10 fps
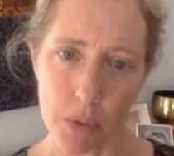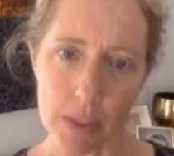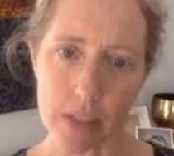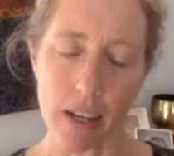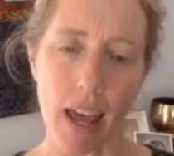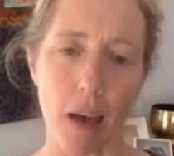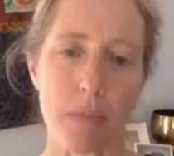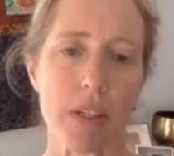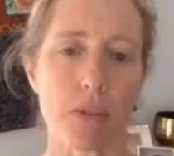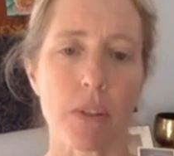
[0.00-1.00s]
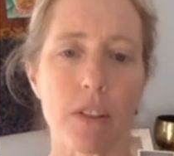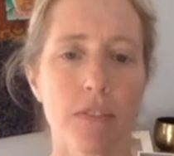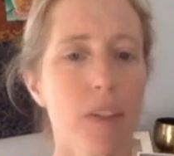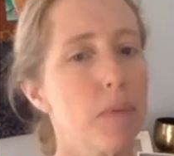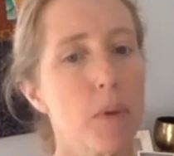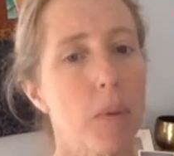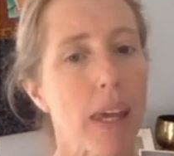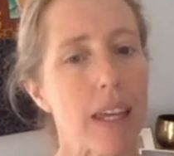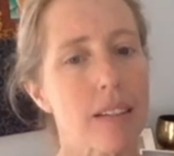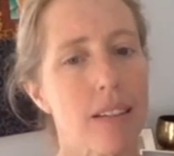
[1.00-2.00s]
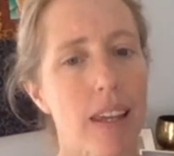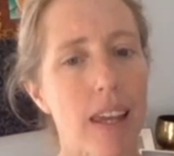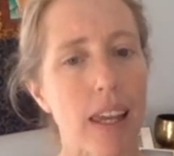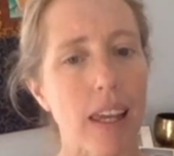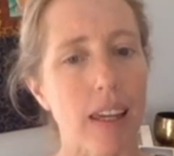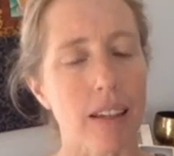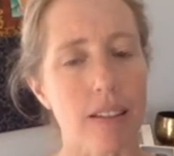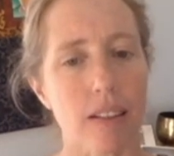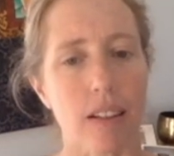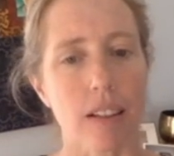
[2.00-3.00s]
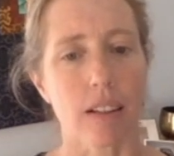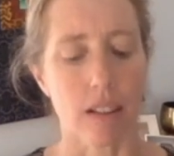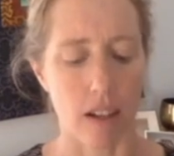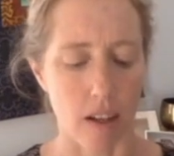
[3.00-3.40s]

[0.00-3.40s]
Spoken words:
what's going to happen is when you flip the page, the ink is going to